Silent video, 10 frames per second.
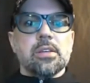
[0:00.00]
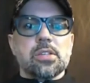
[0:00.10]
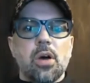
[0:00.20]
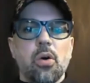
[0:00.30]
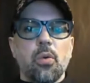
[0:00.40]

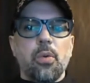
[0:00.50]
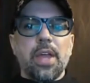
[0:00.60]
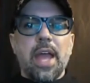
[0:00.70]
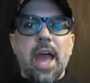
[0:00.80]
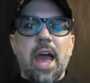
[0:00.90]
So
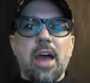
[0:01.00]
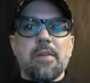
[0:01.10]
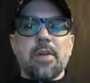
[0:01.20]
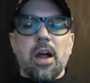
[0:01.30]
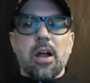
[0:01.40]
we
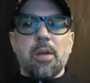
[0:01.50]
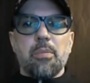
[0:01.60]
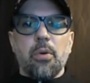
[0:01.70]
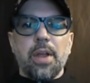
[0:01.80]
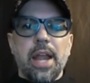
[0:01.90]
have our
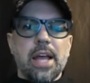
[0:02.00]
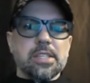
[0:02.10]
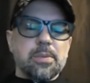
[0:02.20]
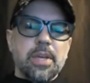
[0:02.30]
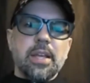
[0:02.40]
point
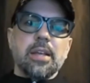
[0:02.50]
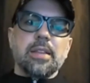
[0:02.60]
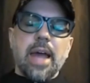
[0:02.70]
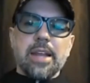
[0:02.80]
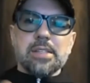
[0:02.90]
estimate.
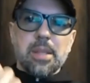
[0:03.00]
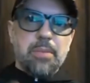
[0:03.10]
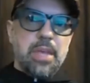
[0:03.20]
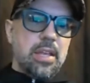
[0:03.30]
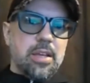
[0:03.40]
That is the
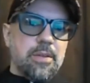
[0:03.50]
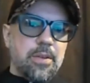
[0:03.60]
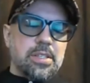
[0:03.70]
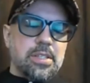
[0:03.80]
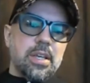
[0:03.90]
mean
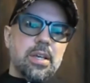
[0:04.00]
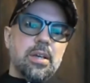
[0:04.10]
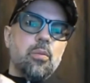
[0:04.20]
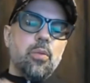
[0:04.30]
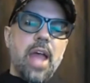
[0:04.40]
difference.
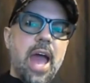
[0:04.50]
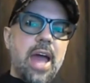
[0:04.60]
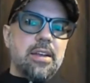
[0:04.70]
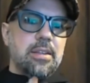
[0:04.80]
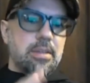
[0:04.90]

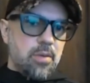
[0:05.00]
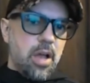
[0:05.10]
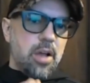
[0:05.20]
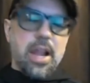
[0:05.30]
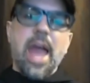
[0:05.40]

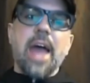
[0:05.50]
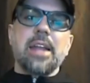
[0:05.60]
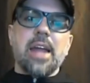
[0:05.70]
I'm going to add